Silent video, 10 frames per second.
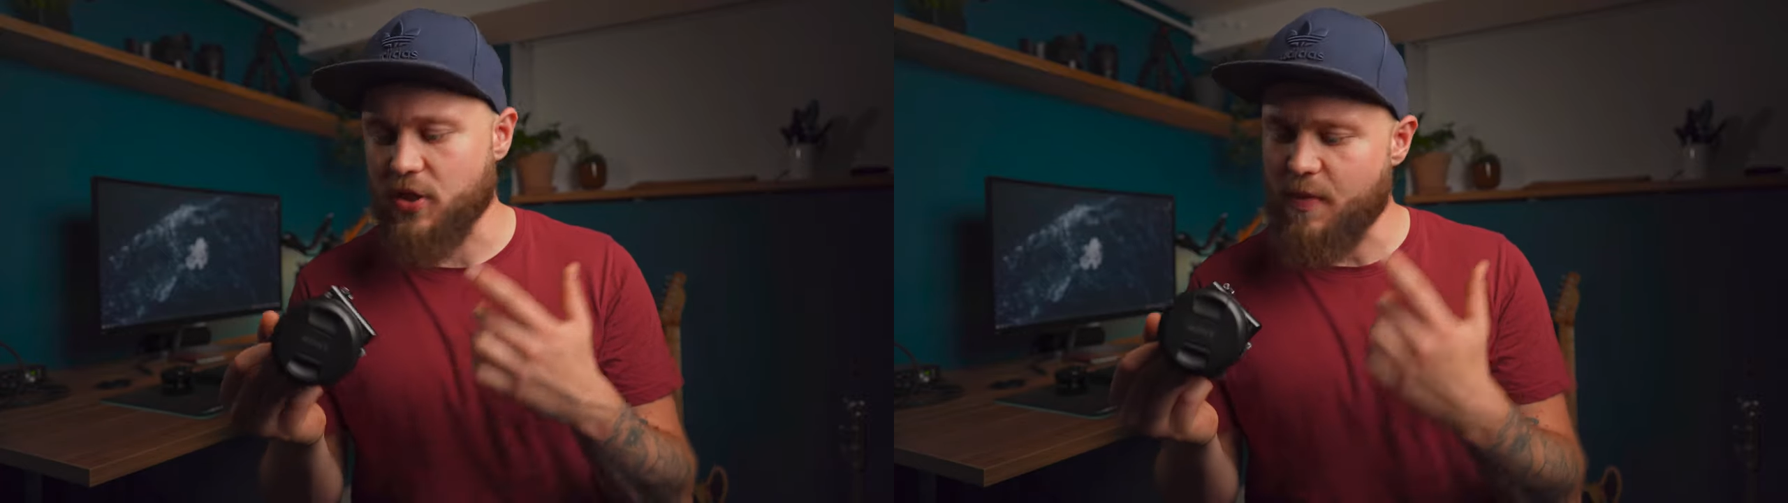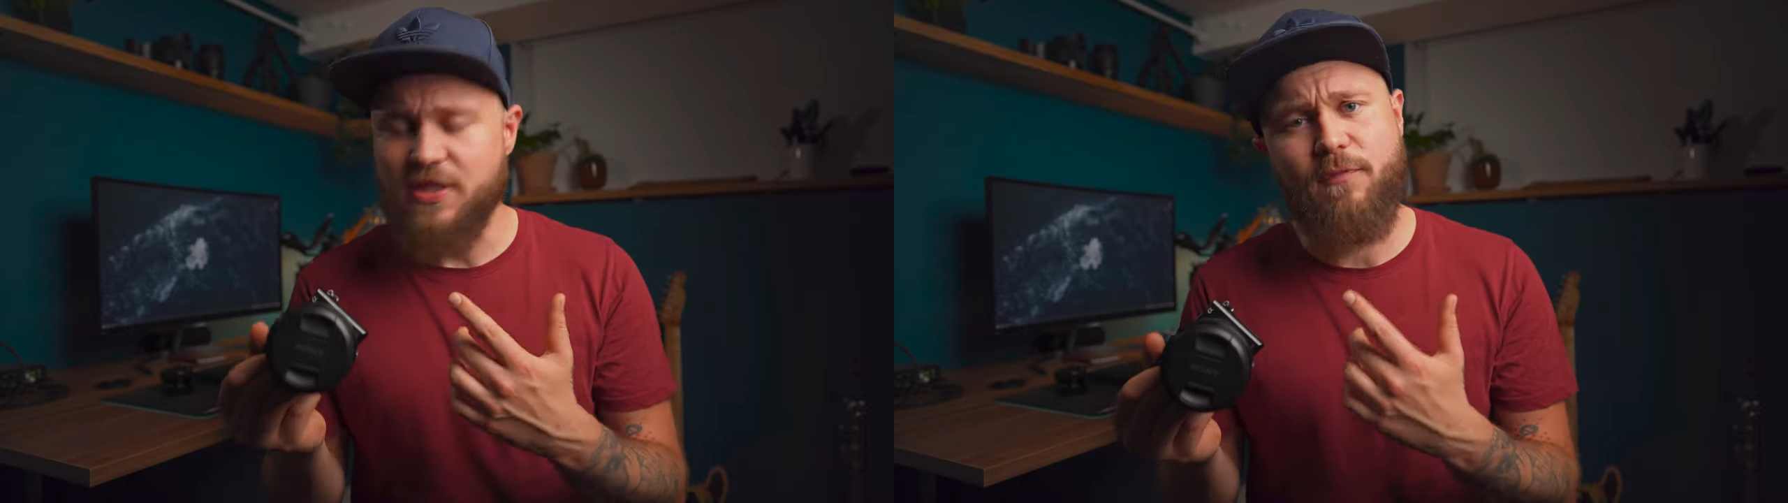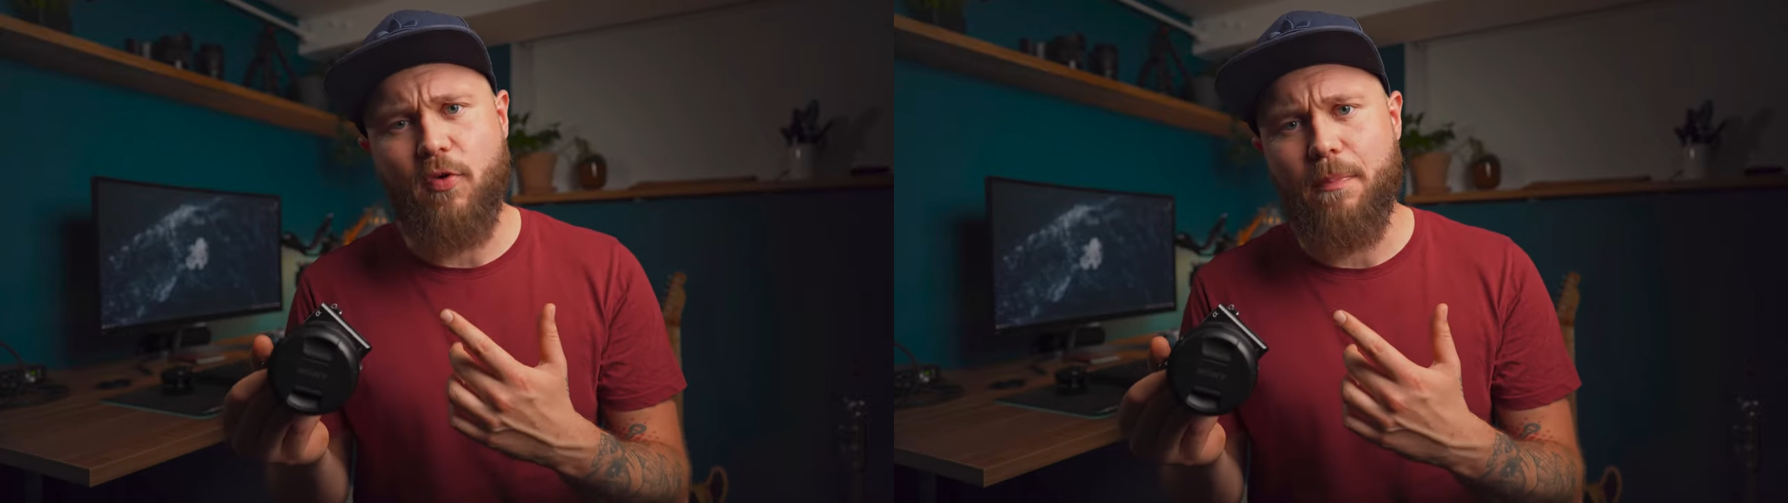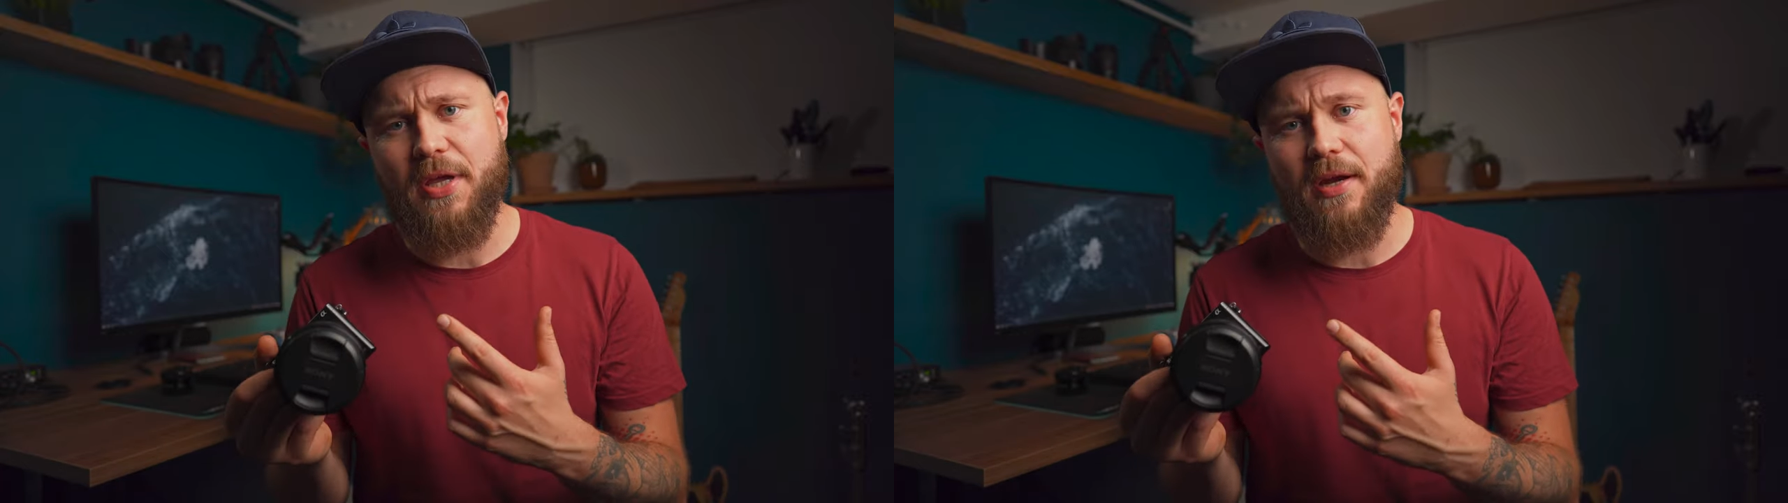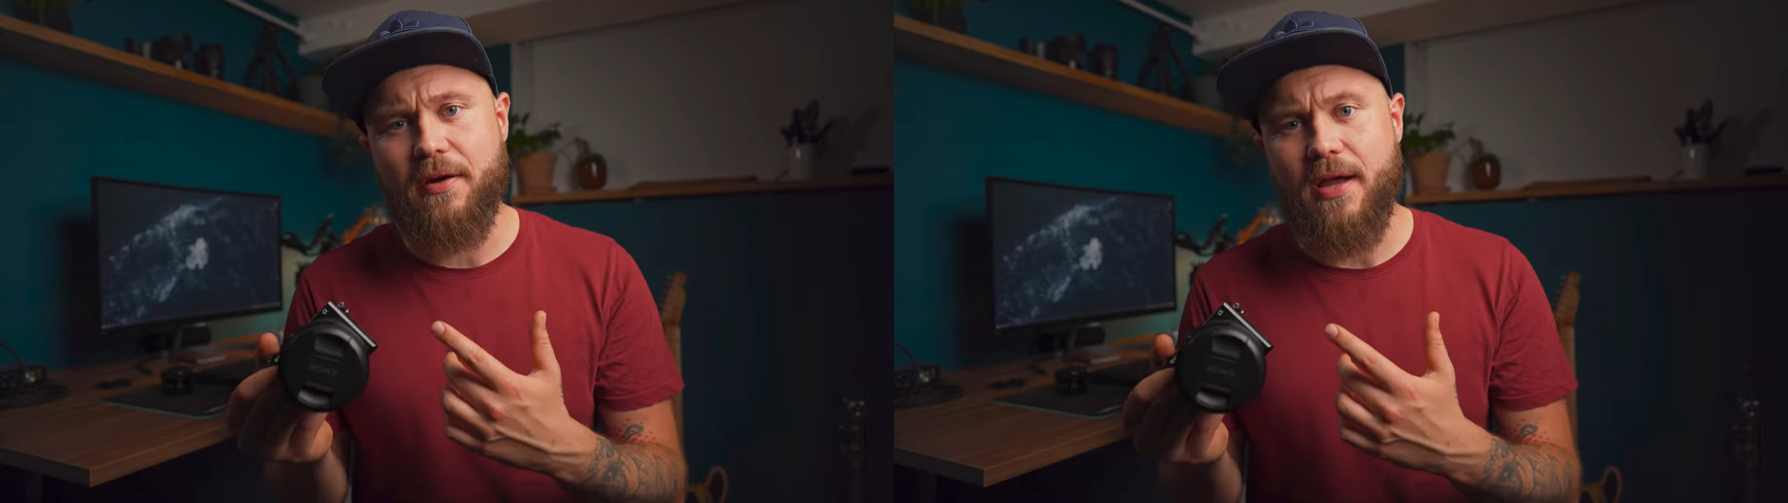especially for a
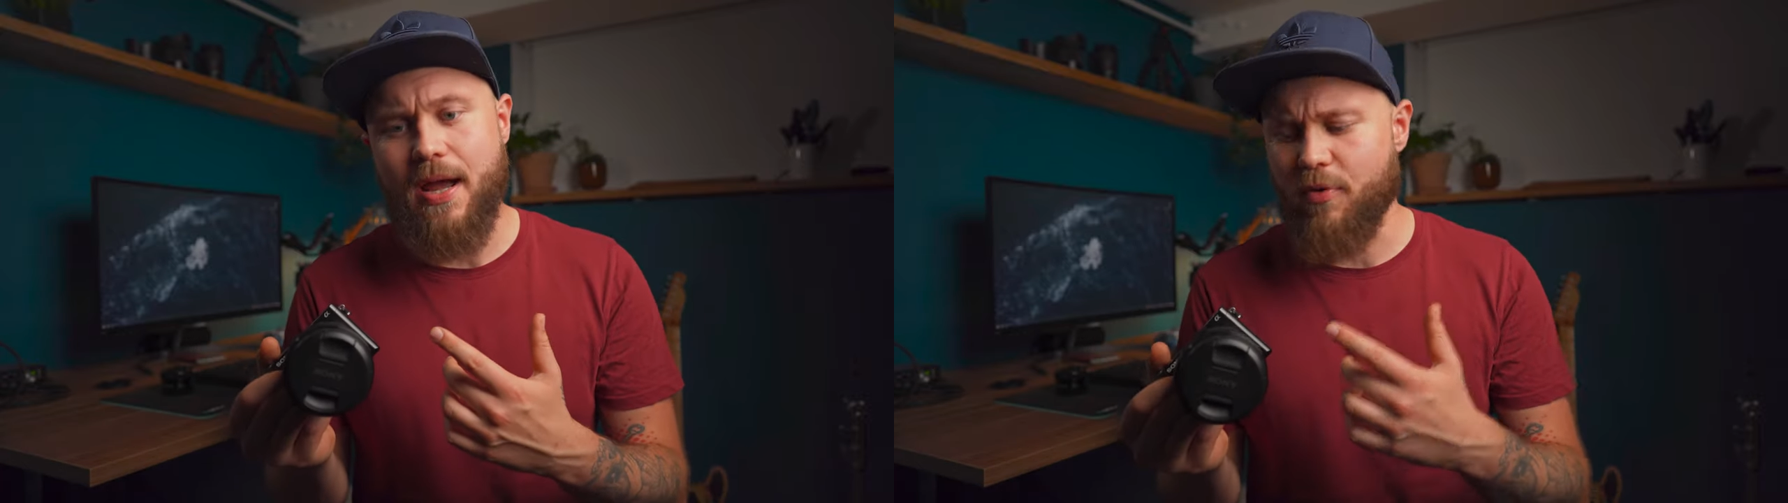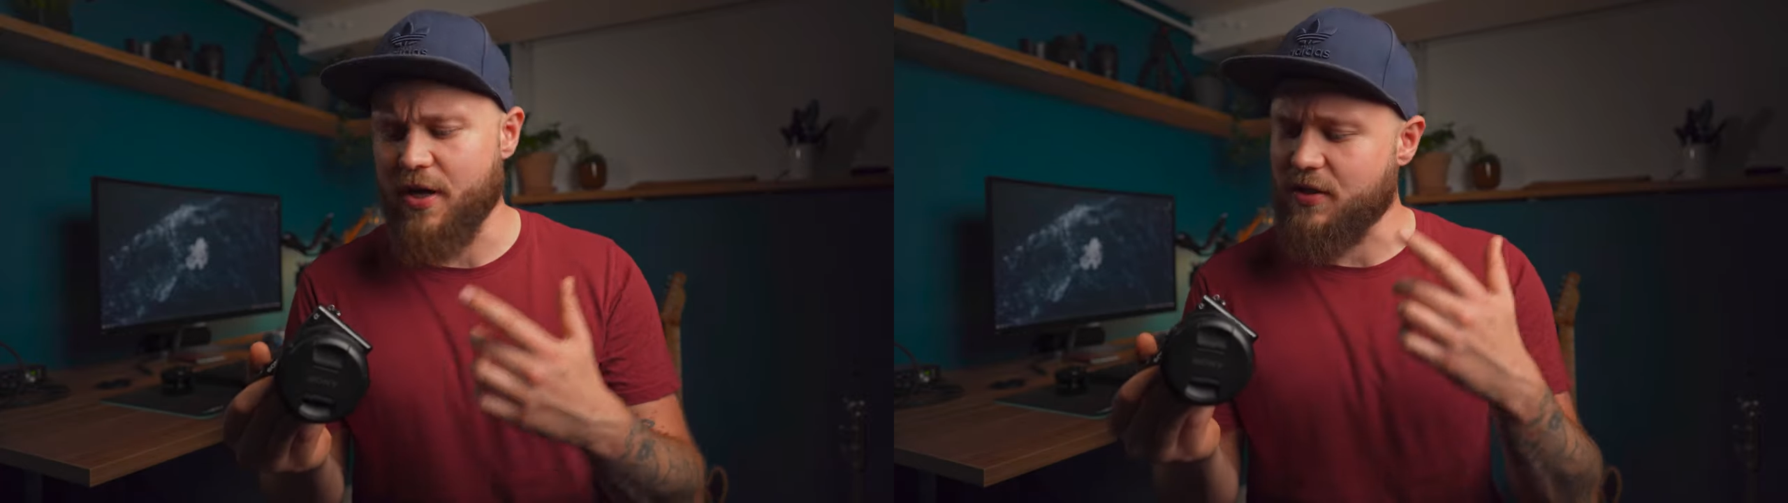beginner camera,